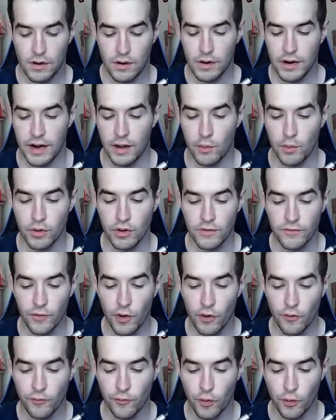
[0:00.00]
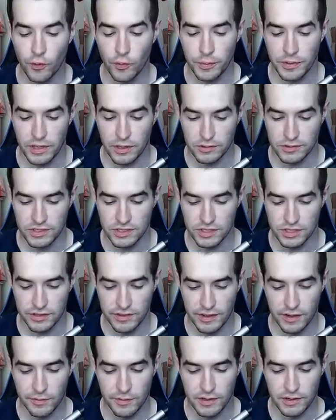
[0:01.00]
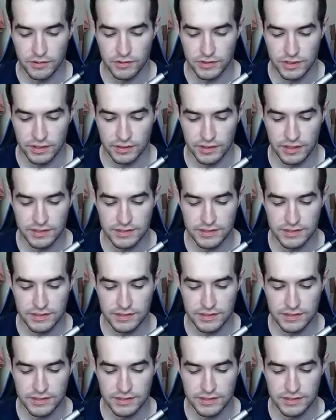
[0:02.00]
right, I wonder if all four will be OCG. That'll be interesting. Let's